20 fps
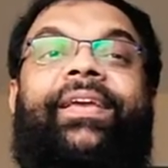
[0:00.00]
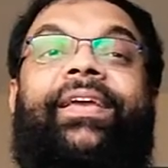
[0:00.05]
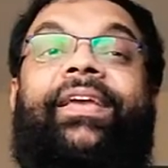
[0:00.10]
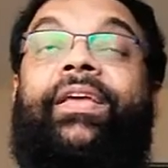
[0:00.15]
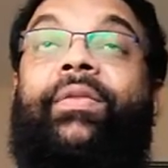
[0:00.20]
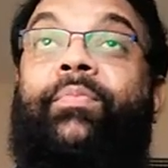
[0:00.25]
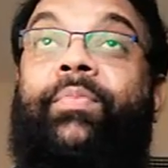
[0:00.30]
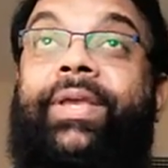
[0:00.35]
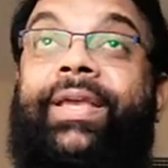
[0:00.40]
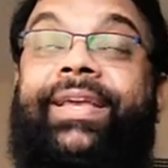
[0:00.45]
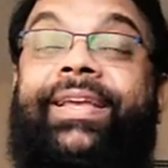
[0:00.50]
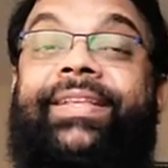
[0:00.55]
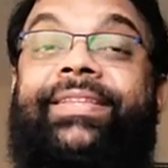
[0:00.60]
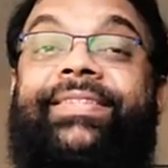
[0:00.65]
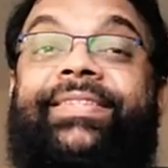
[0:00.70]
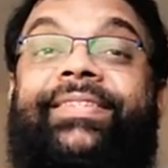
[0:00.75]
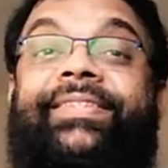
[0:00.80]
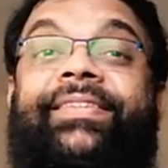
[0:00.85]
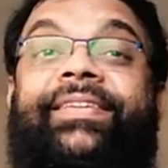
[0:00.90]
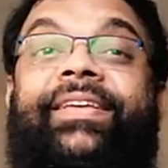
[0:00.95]
It
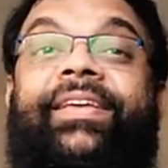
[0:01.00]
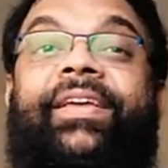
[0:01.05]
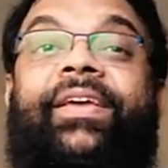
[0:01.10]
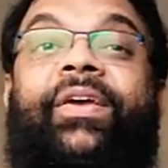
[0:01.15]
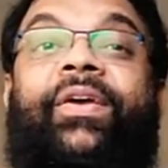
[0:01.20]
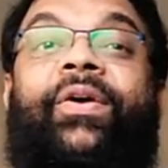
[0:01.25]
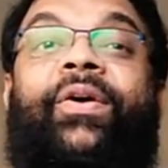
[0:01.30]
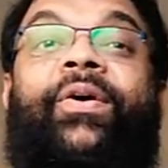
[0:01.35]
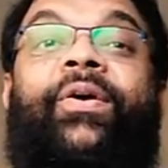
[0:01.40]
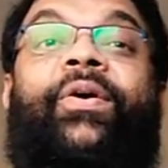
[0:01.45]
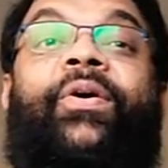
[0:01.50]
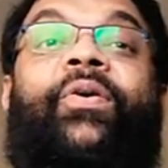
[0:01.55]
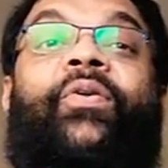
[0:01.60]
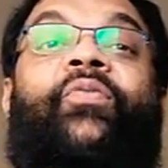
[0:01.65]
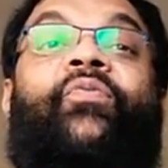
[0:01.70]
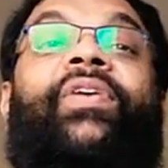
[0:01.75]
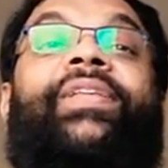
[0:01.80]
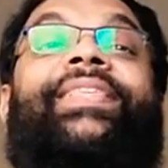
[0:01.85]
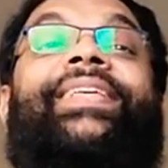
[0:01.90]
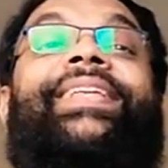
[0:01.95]
means
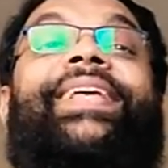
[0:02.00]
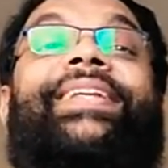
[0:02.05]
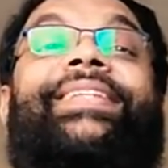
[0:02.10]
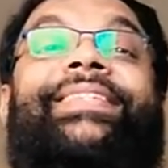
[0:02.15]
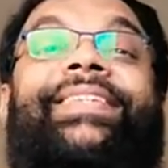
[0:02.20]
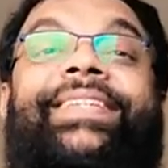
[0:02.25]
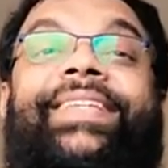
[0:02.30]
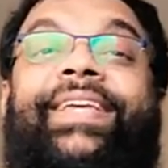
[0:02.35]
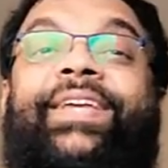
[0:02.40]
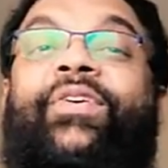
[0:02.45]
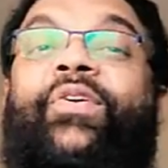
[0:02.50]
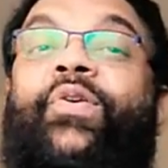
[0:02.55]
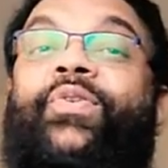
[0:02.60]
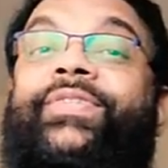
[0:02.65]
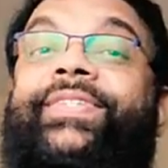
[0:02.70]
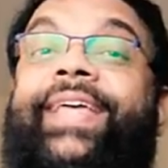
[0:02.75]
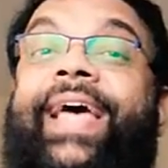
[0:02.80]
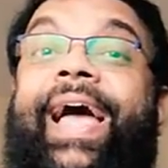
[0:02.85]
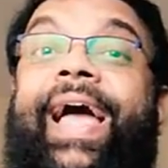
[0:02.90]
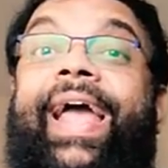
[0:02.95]
when the density
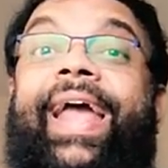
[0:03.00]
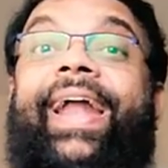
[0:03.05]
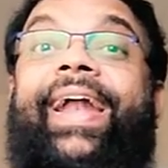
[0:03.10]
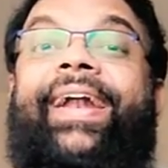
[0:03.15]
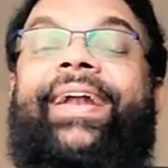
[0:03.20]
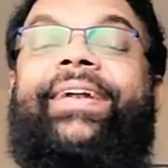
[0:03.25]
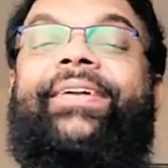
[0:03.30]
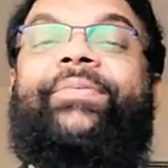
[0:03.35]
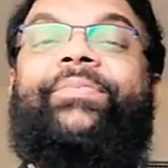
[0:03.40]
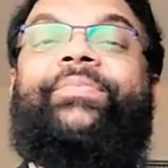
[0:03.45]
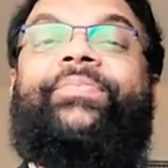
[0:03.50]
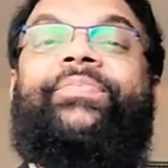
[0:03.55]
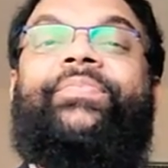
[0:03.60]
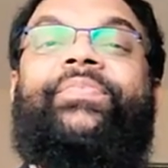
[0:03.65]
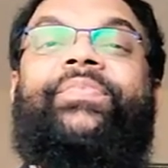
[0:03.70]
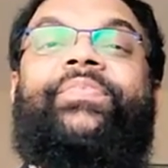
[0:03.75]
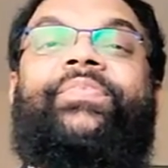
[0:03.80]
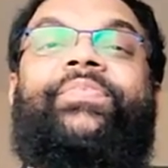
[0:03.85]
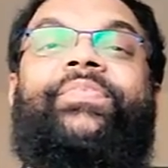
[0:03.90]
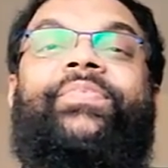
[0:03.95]
goes higher,
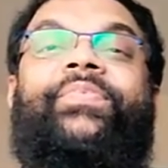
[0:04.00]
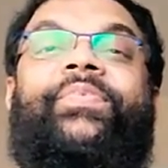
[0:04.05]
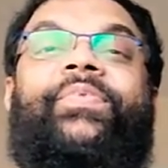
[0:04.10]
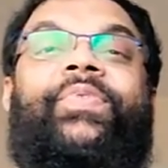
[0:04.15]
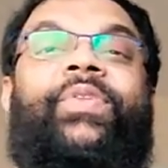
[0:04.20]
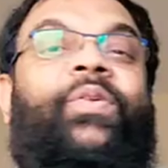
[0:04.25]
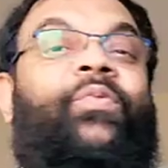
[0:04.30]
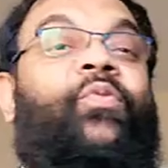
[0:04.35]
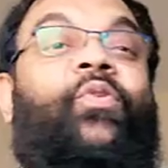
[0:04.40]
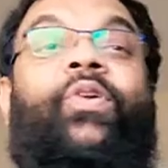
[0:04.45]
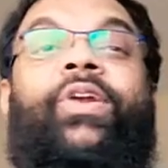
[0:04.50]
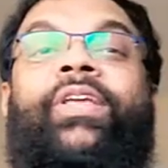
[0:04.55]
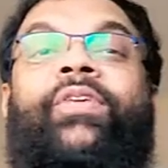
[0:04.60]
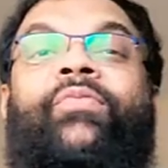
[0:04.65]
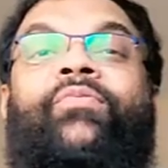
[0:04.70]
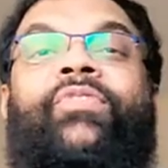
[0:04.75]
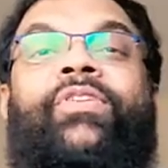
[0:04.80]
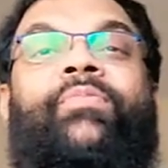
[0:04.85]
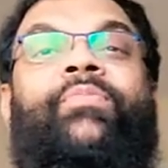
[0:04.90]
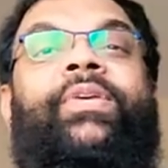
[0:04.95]
the
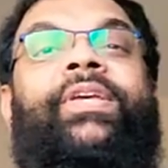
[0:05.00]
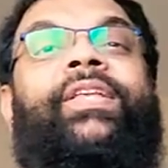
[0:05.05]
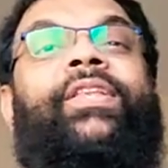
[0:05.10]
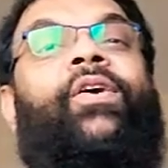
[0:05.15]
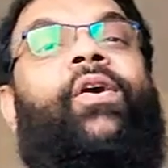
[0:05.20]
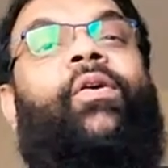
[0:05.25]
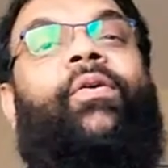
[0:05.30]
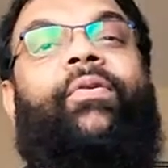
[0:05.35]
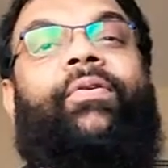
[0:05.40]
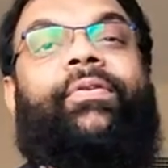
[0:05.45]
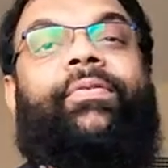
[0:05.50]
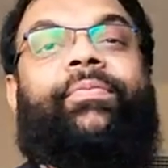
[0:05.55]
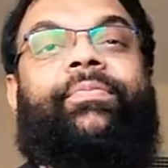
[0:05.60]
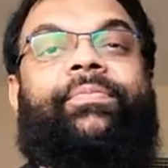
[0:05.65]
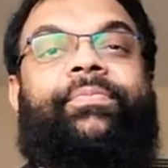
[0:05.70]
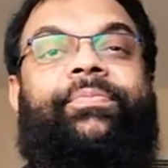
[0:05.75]
volume will be lower.